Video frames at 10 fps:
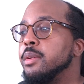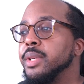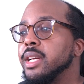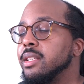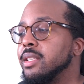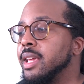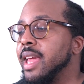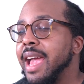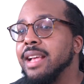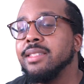because it
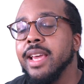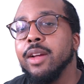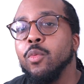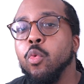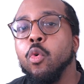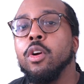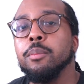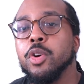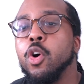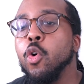has that
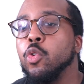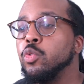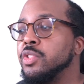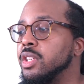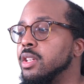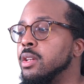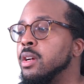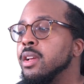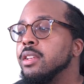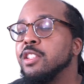warm, cozy
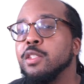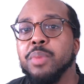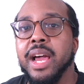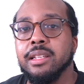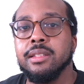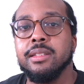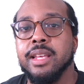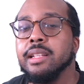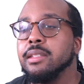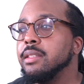spice
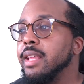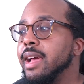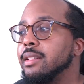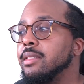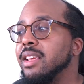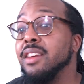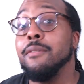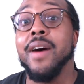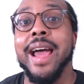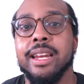scent that's
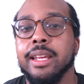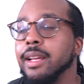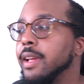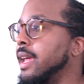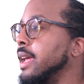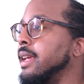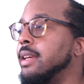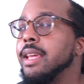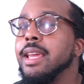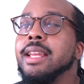inviting.
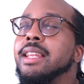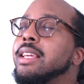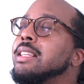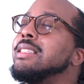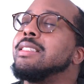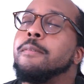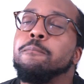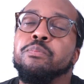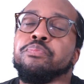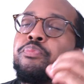And it is,
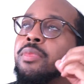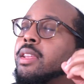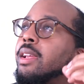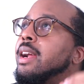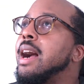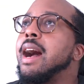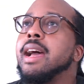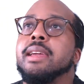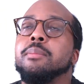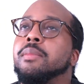
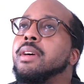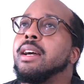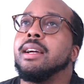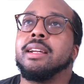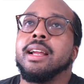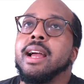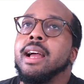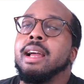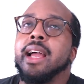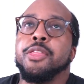
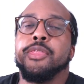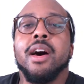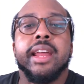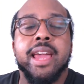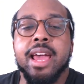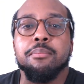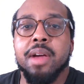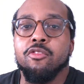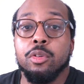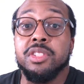I thought I had
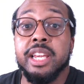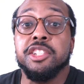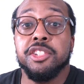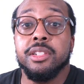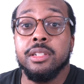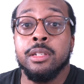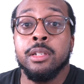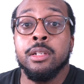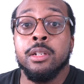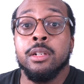my rotation
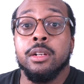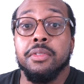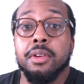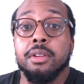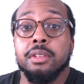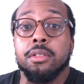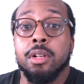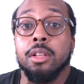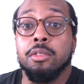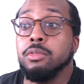for
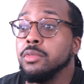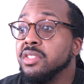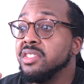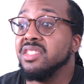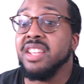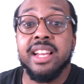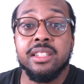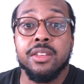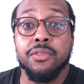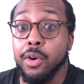cologne
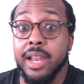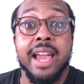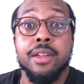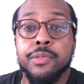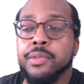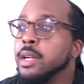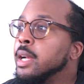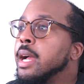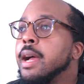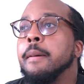set for life.
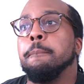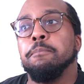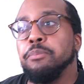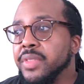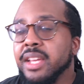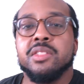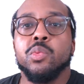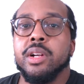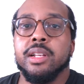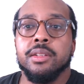This
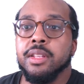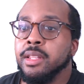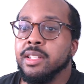one